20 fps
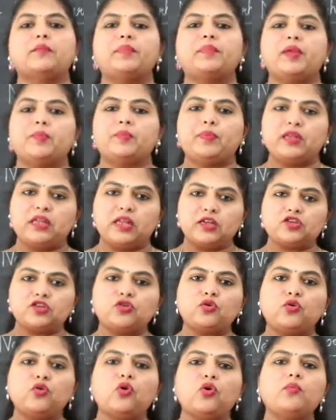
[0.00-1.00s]
people at
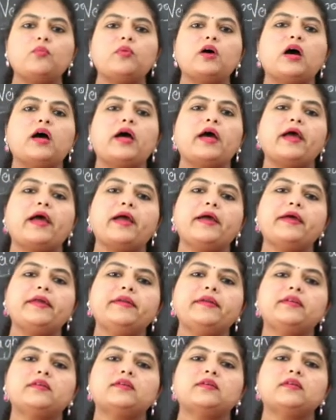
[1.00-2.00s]
home
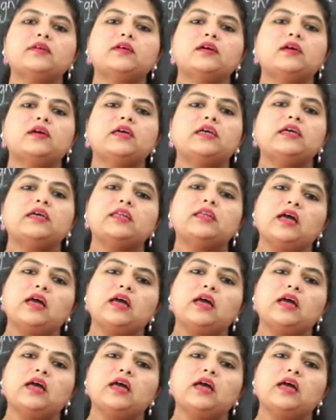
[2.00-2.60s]
and